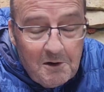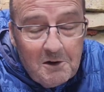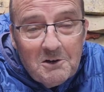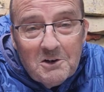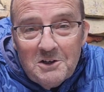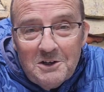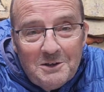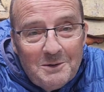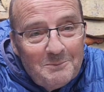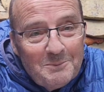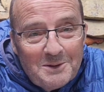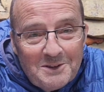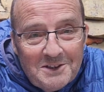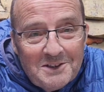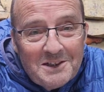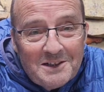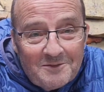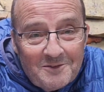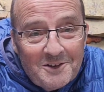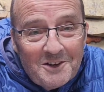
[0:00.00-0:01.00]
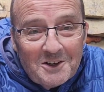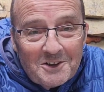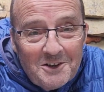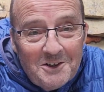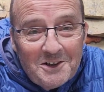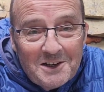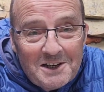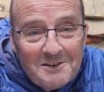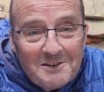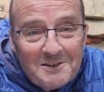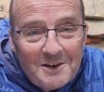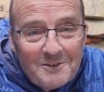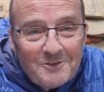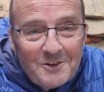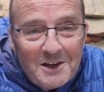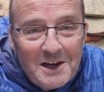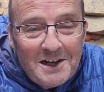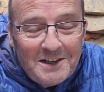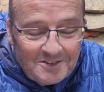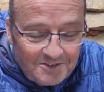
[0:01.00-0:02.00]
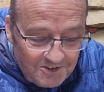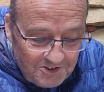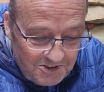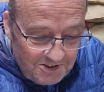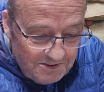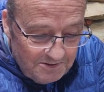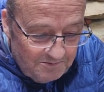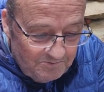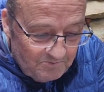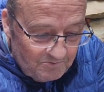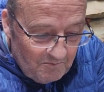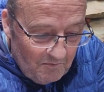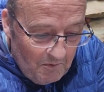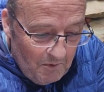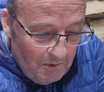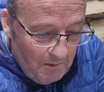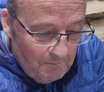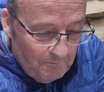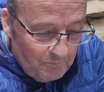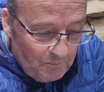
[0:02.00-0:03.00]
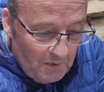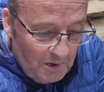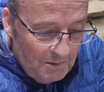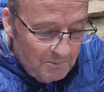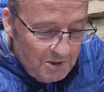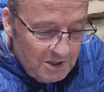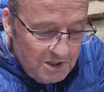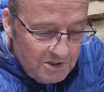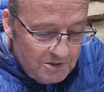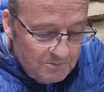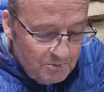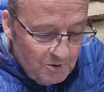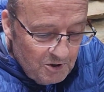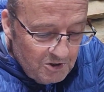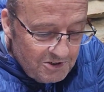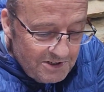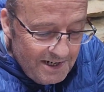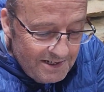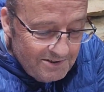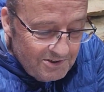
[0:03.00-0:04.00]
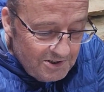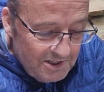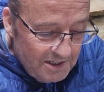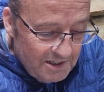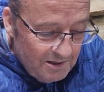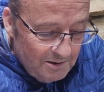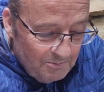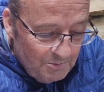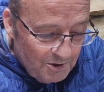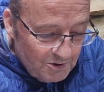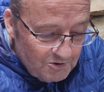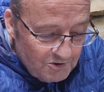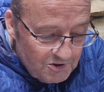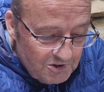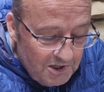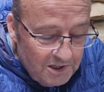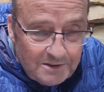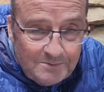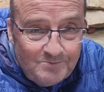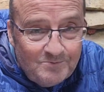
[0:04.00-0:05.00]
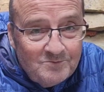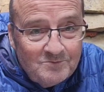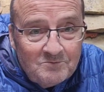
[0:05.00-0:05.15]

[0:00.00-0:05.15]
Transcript: I can't believe that I got here after Ant. I mean, he hasn't put a date here, but we've